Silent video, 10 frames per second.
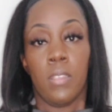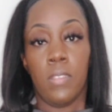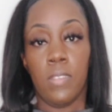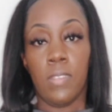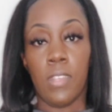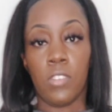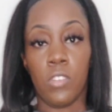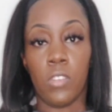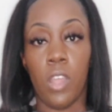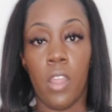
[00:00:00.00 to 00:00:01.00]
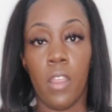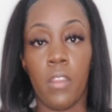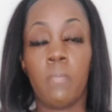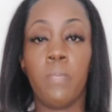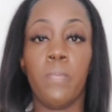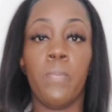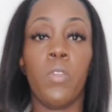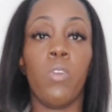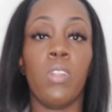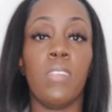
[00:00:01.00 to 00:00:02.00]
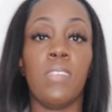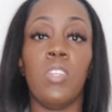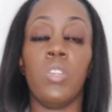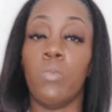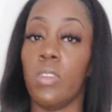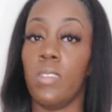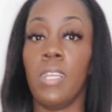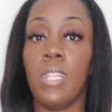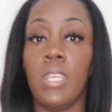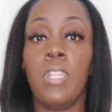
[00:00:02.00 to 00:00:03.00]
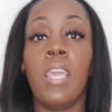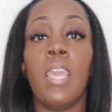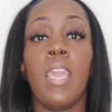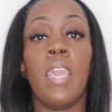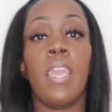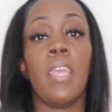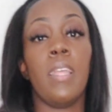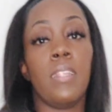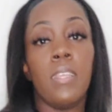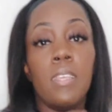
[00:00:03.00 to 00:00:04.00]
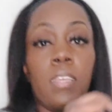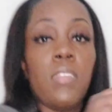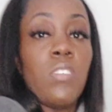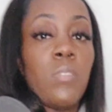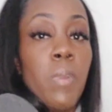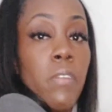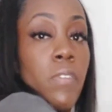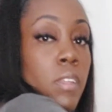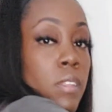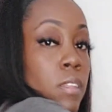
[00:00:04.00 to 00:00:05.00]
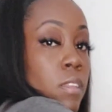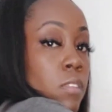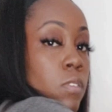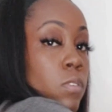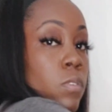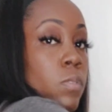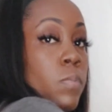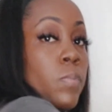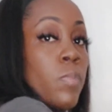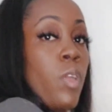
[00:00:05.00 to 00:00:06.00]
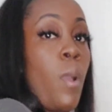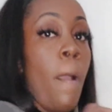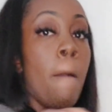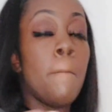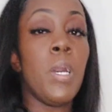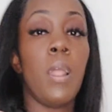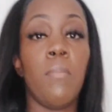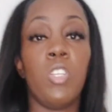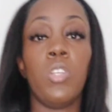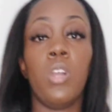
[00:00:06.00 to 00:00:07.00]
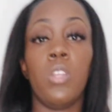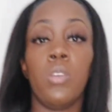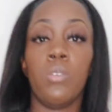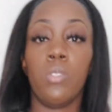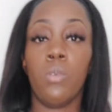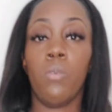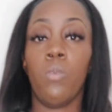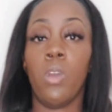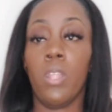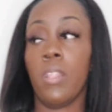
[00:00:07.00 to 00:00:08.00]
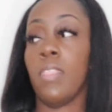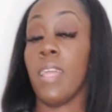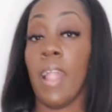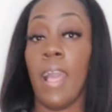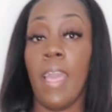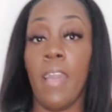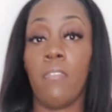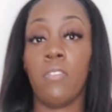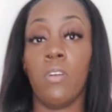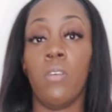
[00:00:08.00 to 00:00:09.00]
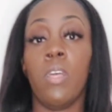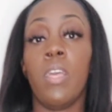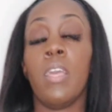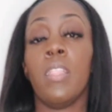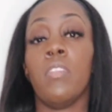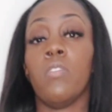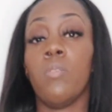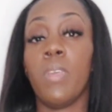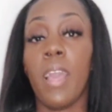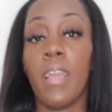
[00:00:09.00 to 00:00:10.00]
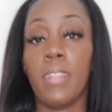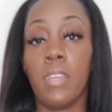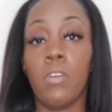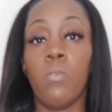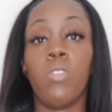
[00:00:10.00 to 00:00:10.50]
the C-section scar or the incision where it's healing. And it's just perfect. It's cool. But I'm going to show you the one that I have. So this will be ideal